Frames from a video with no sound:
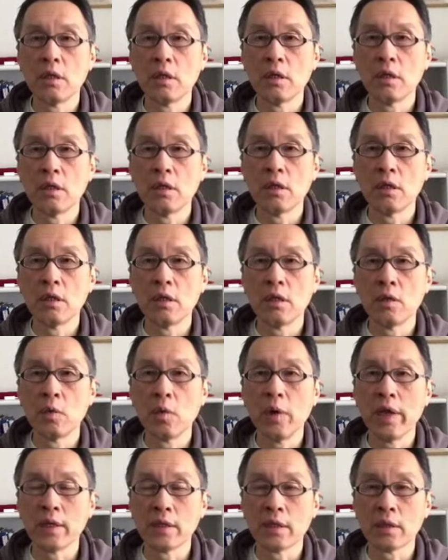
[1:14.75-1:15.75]
in the
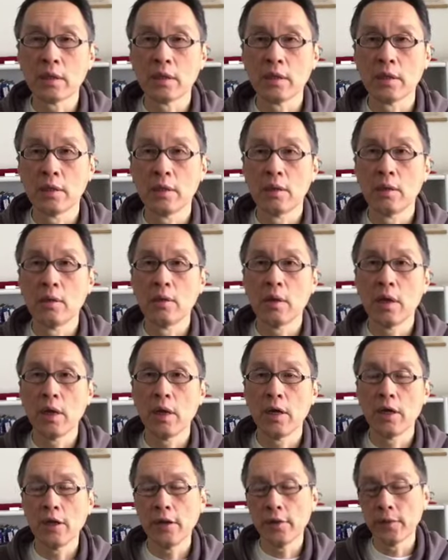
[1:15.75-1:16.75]
West.
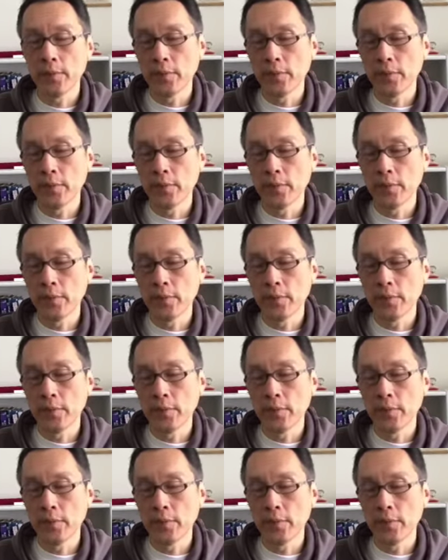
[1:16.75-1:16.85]
Okay.